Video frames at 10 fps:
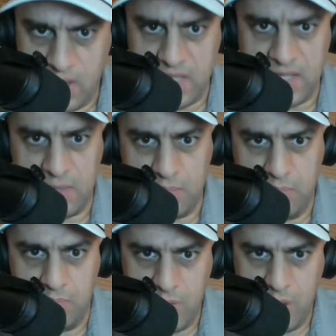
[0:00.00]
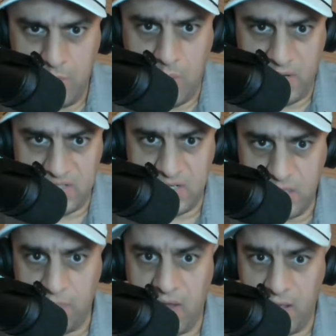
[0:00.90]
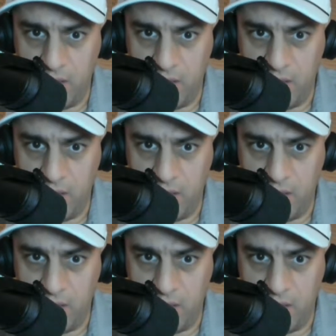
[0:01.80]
Although I think Bo next to a couple